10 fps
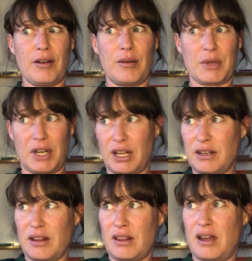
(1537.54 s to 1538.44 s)
I'm going to end
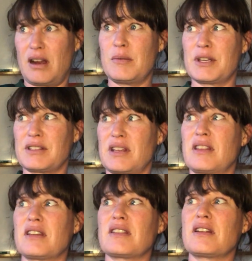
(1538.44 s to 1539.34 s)
it there because I
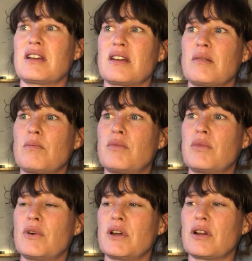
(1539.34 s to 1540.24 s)
think that I
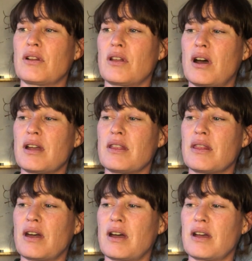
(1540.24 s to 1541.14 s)
put a lot in
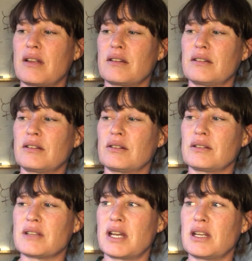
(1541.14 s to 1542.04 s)
that little
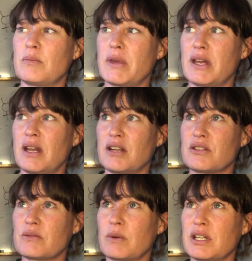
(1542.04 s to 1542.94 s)
tiny bit. I
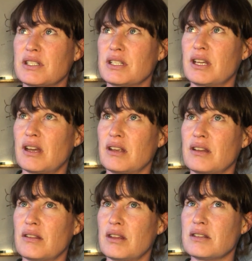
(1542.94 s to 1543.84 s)
just wanted to get
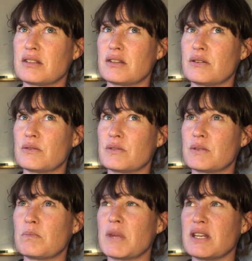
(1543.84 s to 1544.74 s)
into
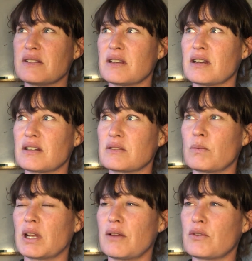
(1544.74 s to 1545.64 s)
some basics
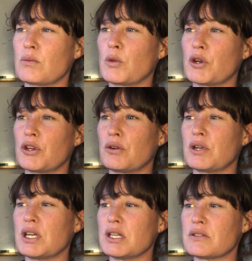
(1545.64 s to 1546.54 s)
whenever
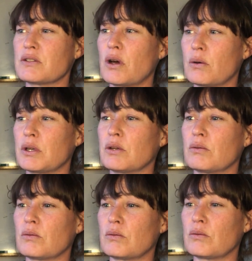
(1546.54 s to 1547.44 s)
Mercury is going
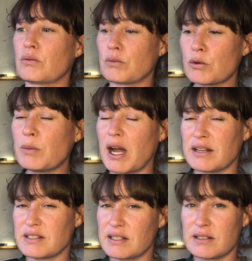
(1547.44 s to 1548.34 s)
through
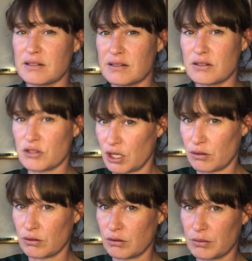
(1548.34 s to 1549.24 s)
Pisces in
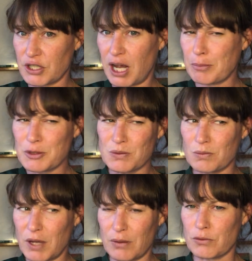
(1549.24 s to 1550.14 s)
general, which happens
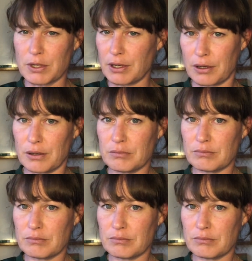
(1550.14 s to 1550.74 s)
every year.